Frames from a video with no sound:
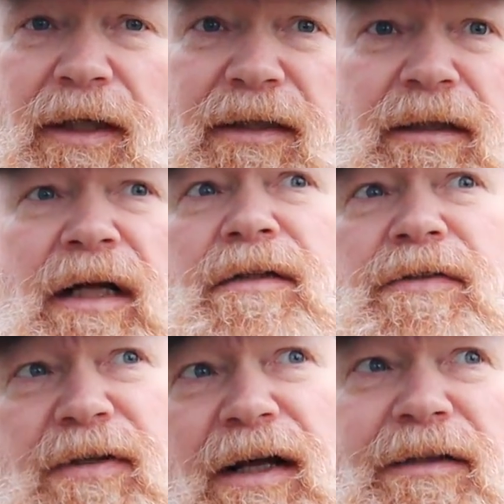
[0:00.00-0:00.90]
I can
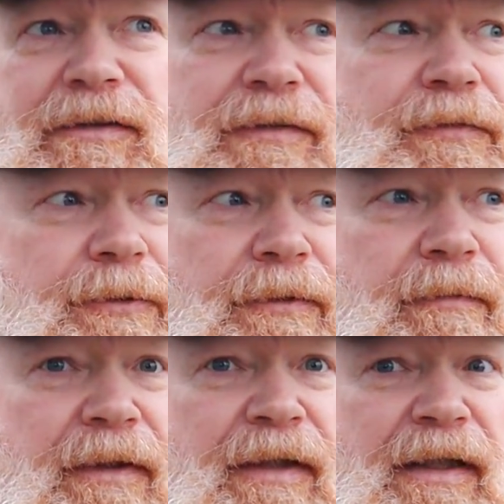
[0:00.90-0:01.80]
understand it if you're
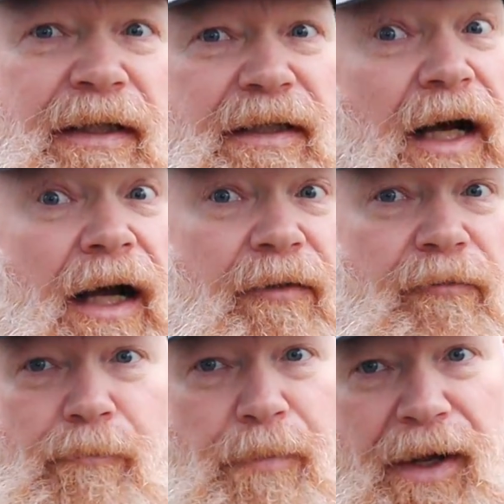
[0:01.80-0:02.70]
in kind
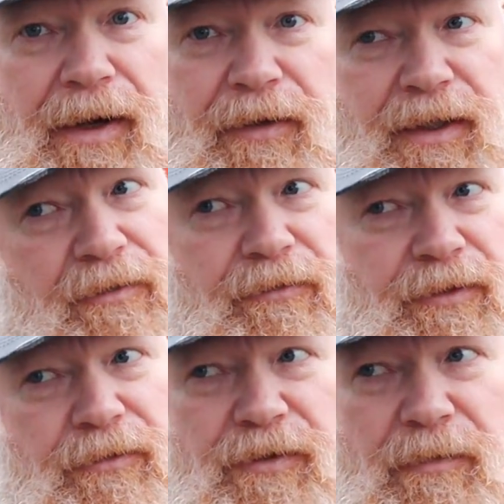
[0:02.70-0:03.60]
of bear
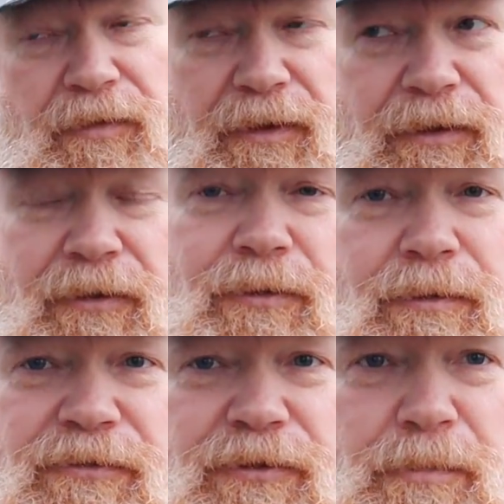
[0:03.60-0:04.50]
country or something and don't
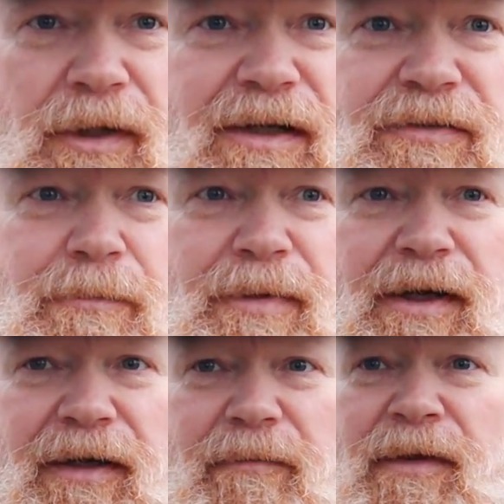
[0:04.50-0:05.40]
want to surprise the
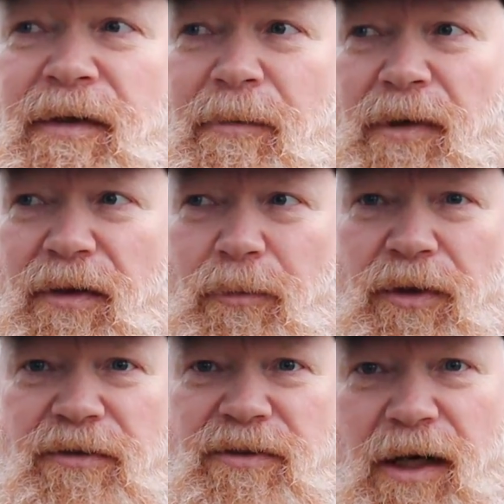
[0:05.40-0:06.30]
bear mother
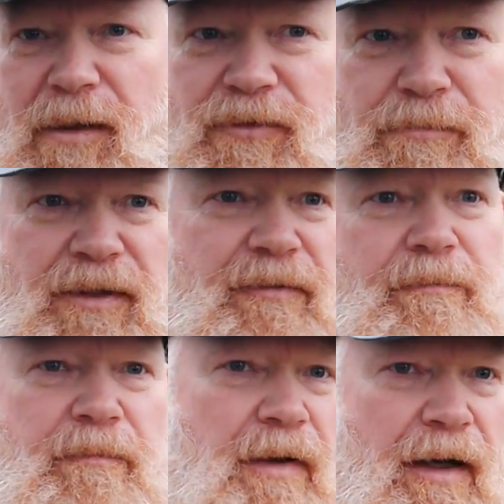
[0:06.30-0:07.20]
with its cubs, but
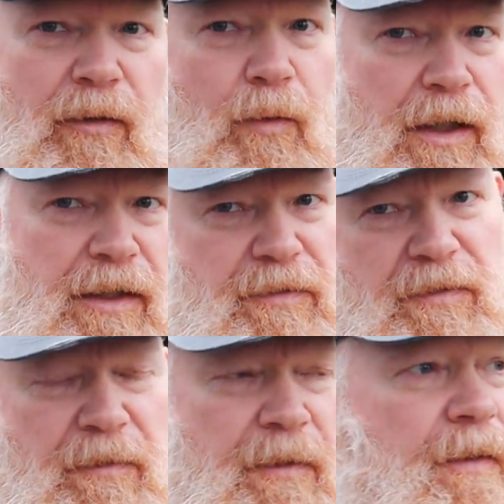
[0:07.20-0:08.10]

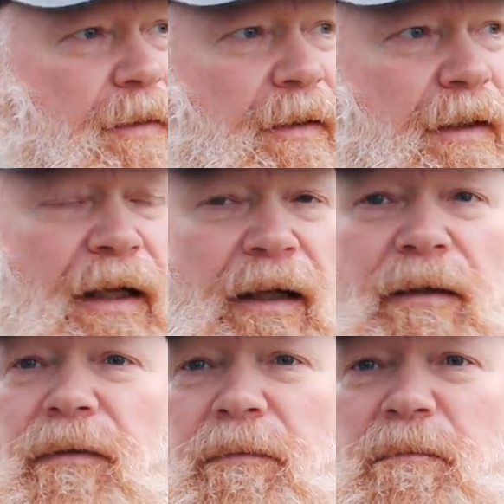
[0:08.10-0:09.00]
otherwise
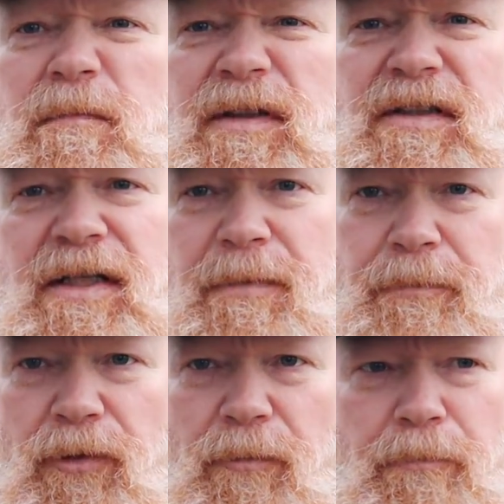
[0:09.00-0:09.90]
keep
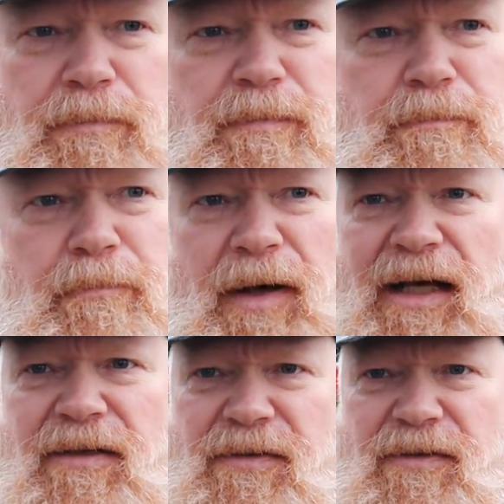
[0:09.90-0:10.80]
your
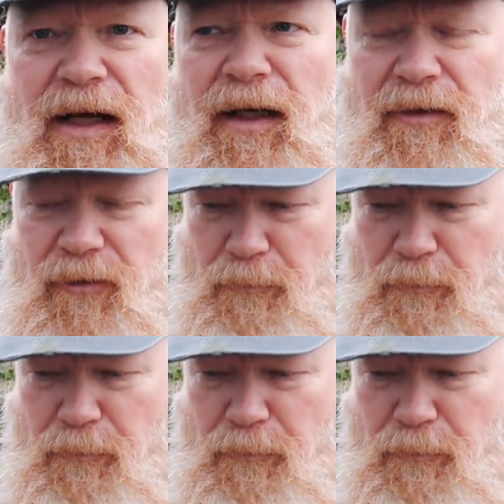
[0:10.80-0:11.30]
pack silent,